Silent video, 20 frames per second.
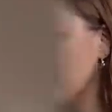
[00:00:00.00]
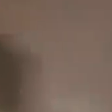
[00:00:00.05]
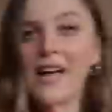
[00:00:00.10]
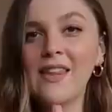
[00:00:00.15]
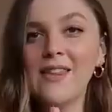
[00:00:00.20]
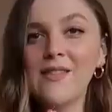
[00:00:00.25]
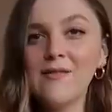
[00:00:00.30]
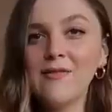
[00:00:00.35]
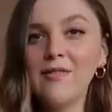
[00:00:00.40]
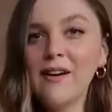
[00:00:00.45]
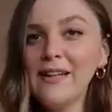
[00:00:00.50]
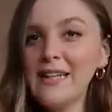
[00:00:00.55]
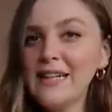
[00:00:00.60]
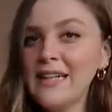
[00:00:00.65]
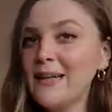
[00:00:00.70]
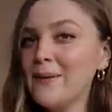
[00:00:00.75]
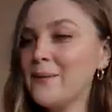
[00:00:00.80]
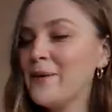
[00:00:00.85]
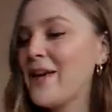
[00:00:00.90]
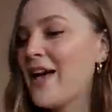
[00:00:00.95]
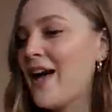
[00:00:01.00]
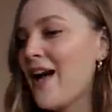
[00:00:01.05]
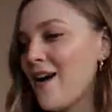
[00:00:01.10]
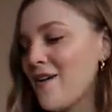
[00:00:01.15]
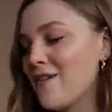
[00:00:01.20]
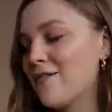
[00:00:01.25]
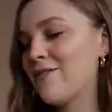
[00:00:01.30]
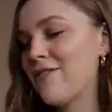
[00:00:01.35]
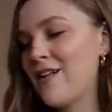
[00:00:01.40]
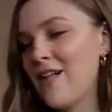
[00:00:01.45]
And then finally we
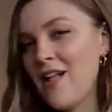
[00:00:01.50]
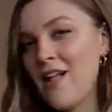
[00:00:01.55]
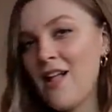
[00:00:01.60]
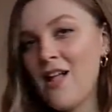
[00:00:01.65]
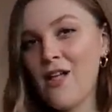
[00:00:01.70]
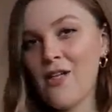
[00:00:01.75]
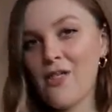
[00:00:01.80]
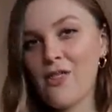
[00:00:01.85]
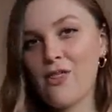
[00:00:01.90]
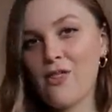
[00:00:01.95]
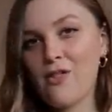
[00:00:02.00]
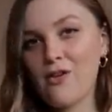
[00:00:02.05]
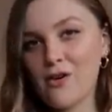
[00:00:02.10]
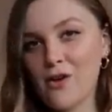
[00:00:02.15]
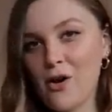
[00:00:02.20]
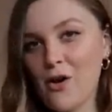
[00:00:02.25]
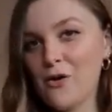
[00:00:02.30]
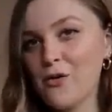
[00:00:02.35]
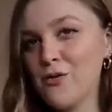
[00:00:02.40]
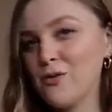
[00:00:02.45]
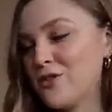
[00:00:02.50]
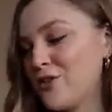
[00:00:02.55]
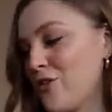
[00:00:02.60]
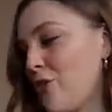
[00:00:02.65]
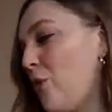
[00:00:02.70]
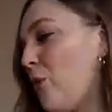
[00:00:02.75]
have the coat,